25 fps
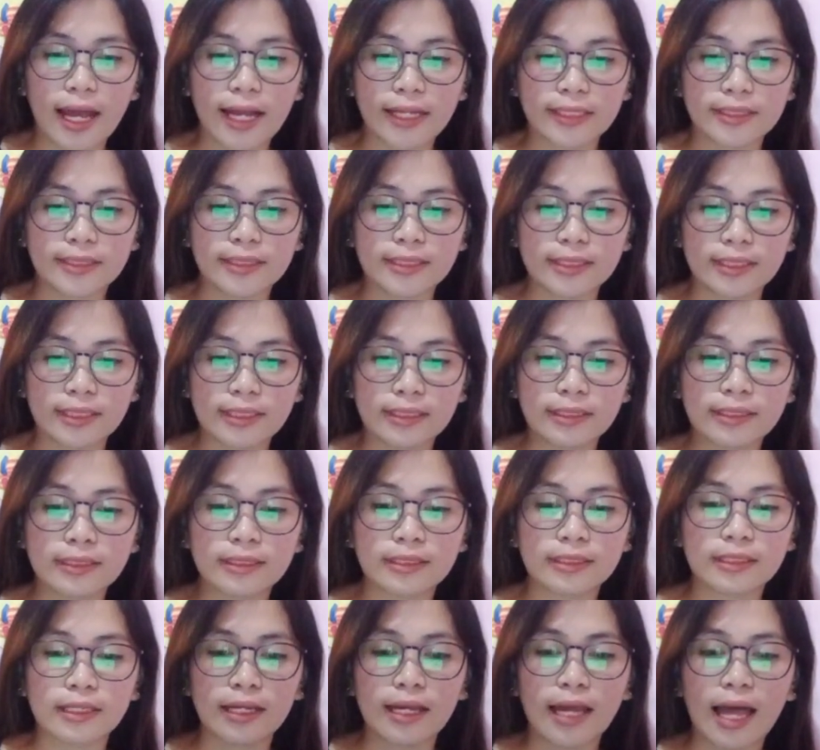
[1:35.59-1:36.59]

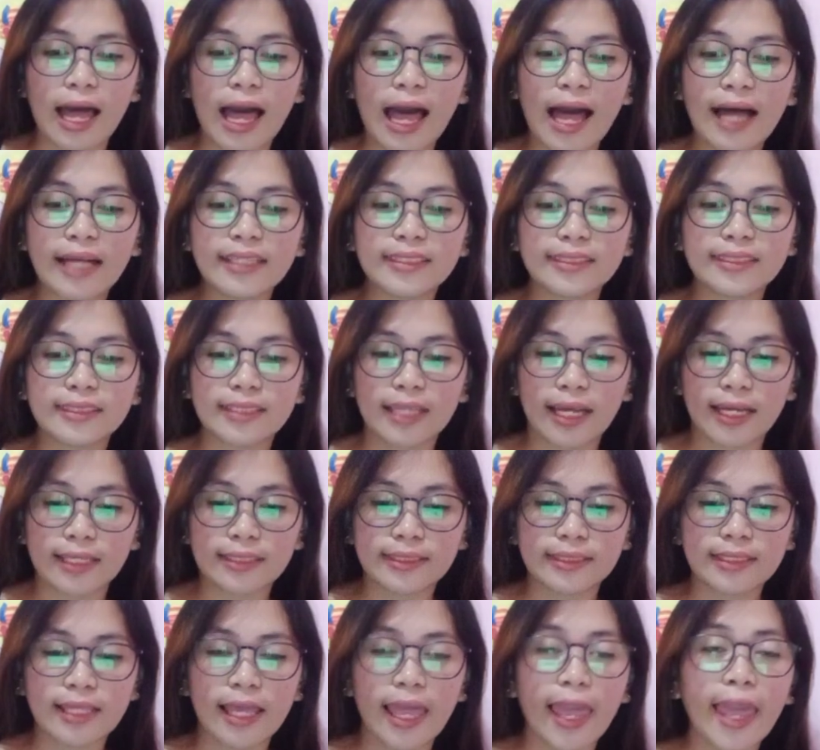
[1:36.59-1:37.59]
assist,
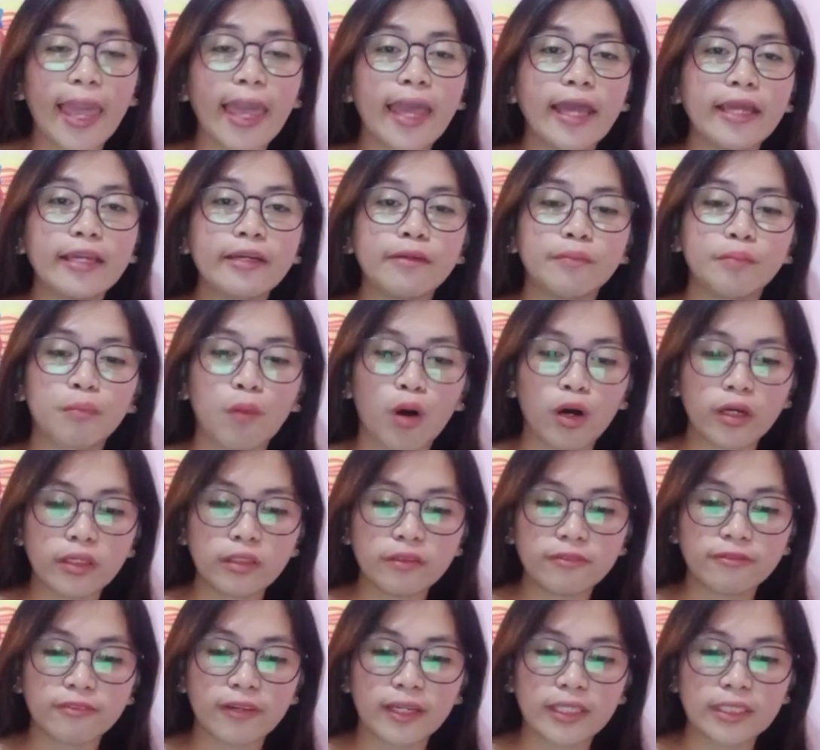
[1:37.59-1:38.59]
assess, and
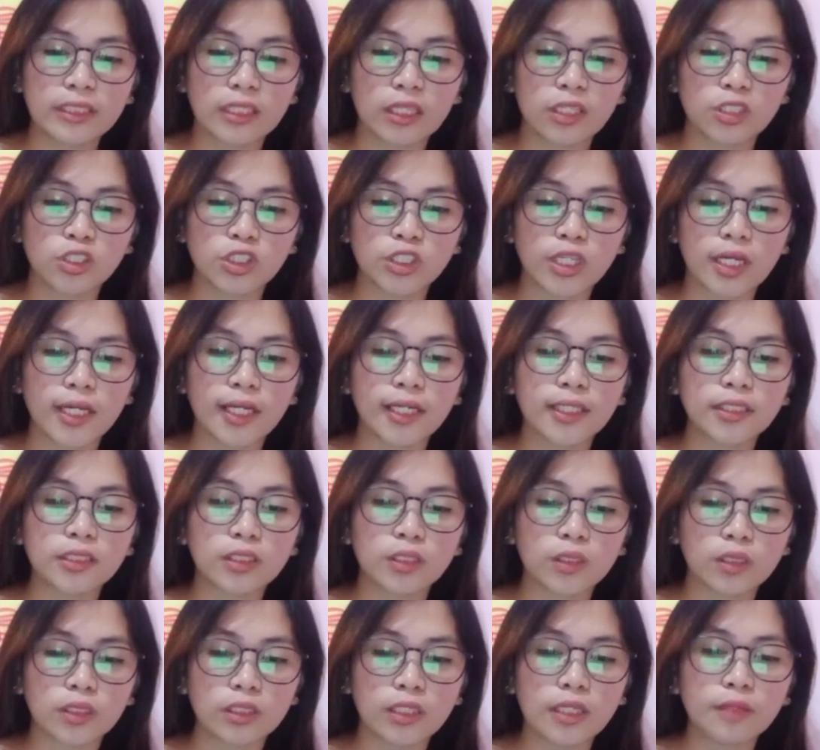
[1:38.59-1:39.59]
modify teaching and
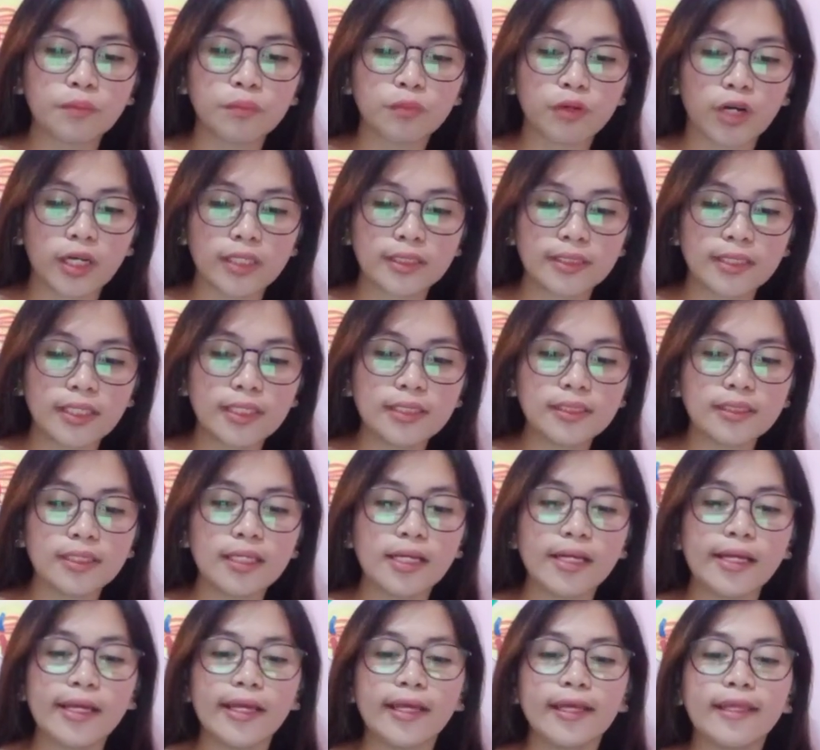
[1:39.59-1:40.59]
learning process
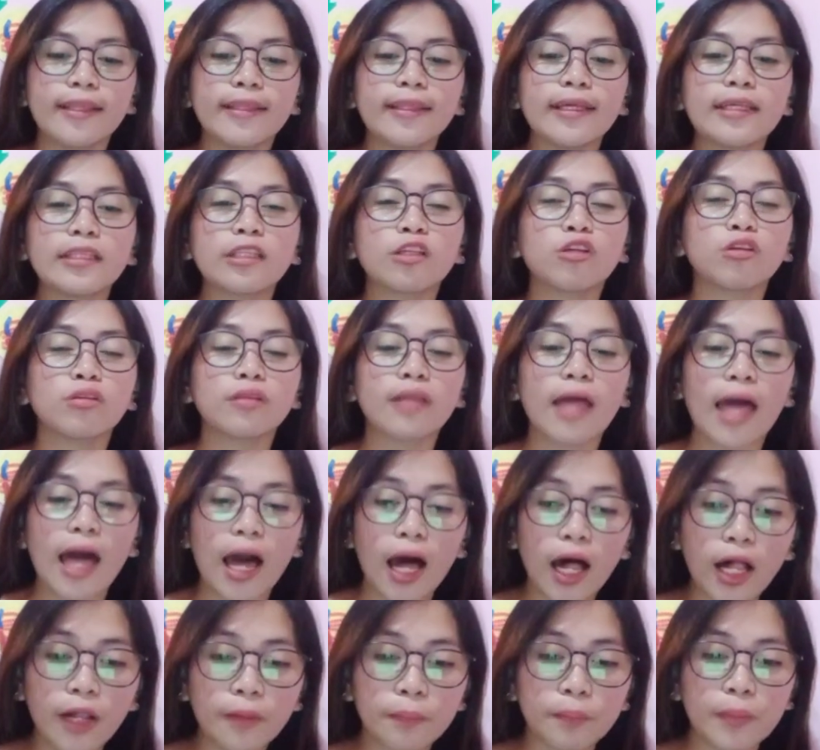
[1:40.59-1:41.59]
that could
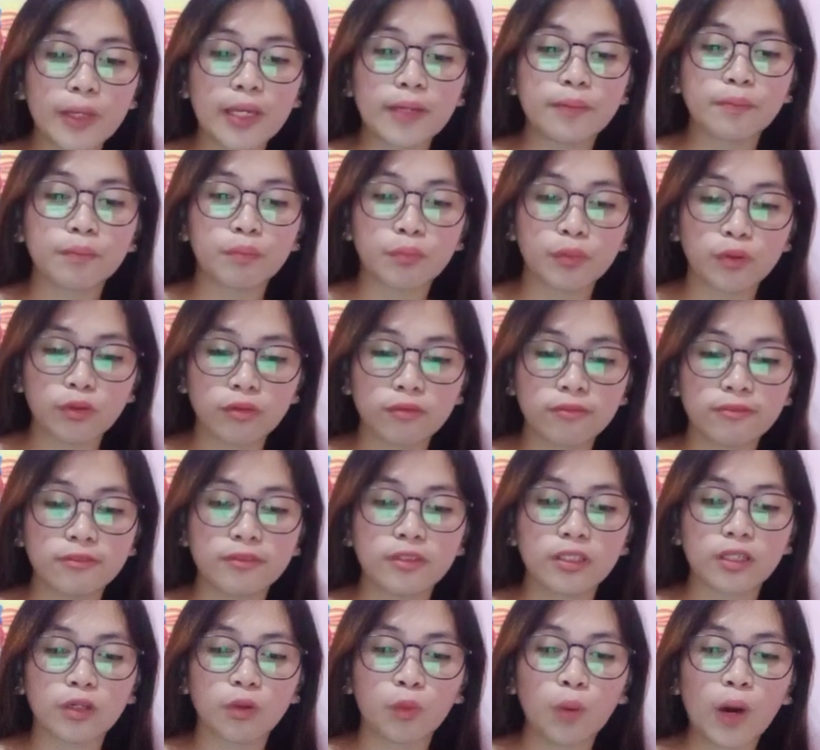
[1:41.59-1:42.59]
help improve
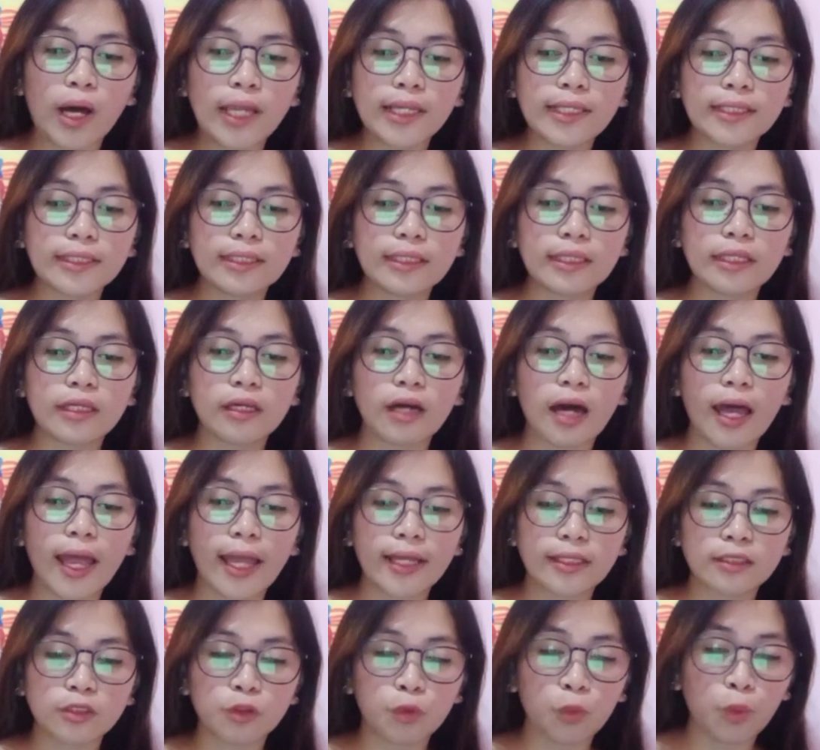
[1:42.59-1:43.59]
the quality
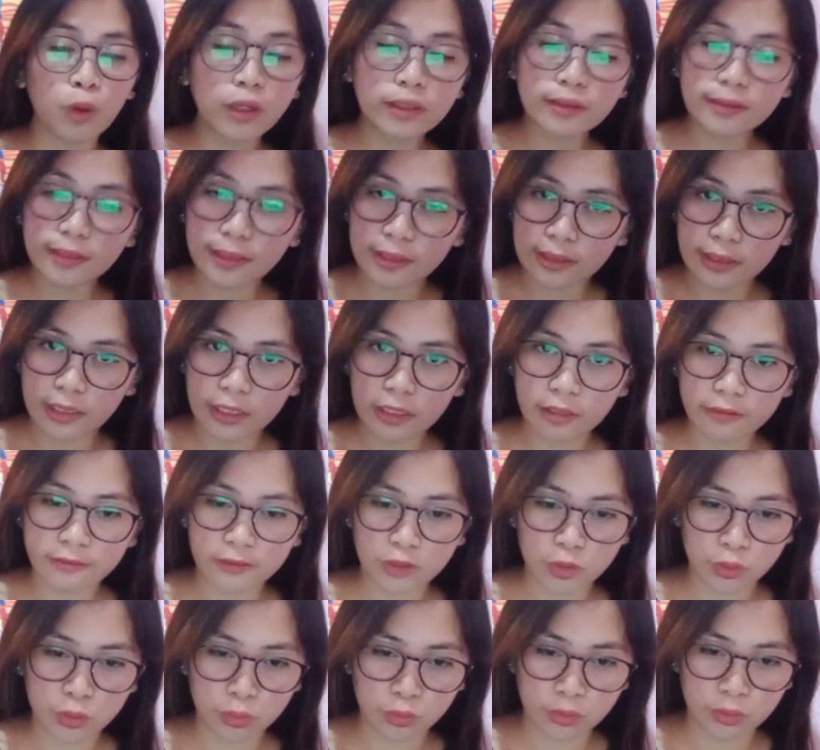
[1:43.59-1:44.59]
and quantity of
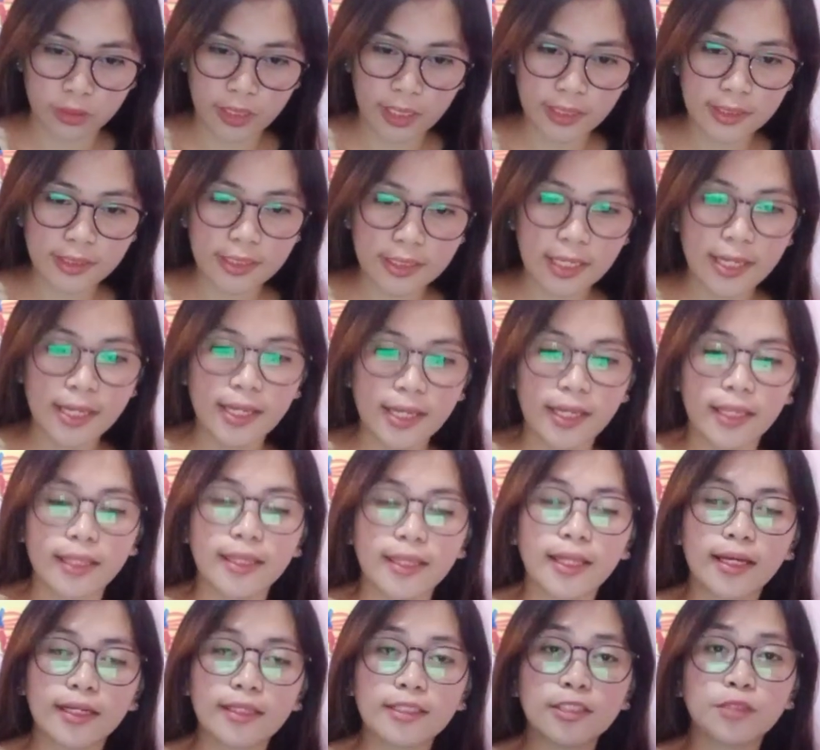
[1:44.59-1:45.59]
students
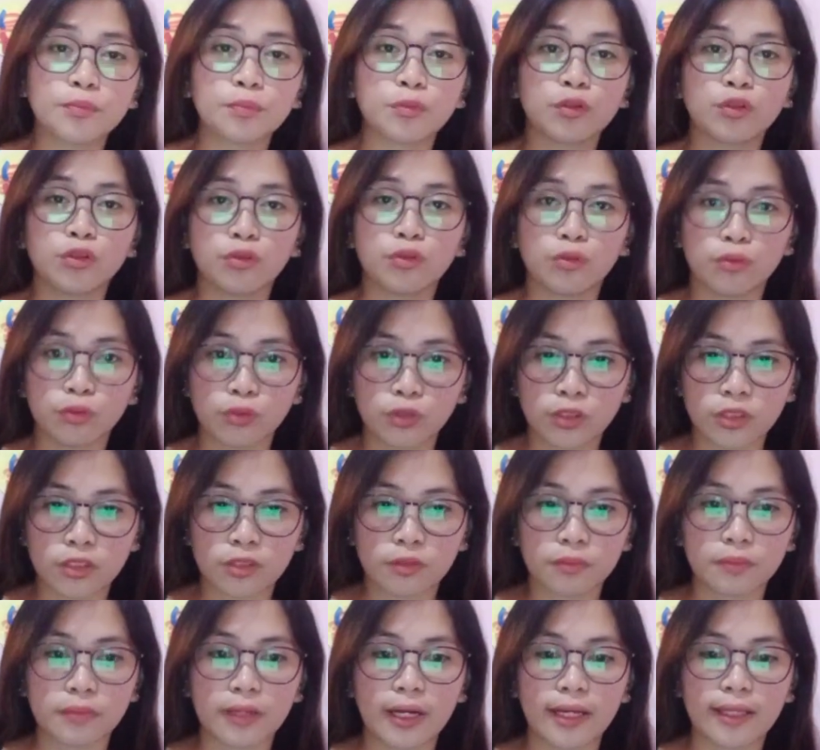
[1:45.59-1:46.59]
that is produced
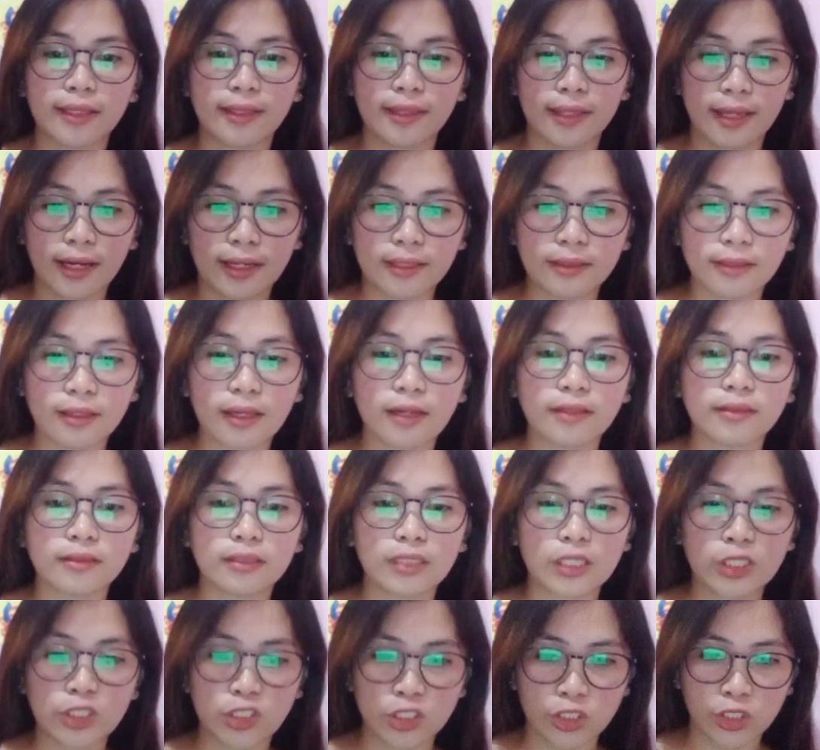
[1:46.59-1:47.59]
by that
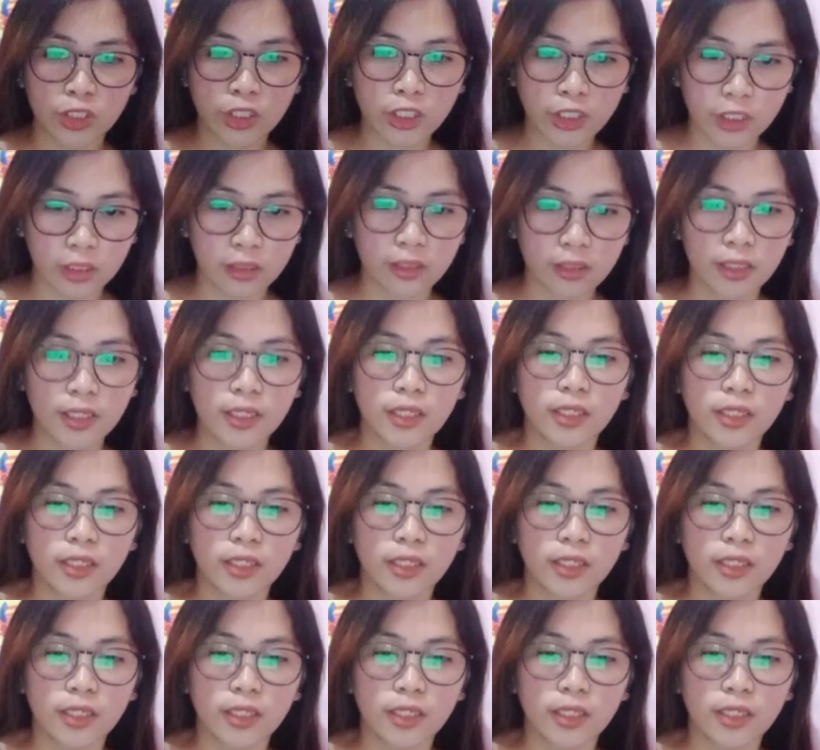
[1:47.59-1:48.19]
teacher.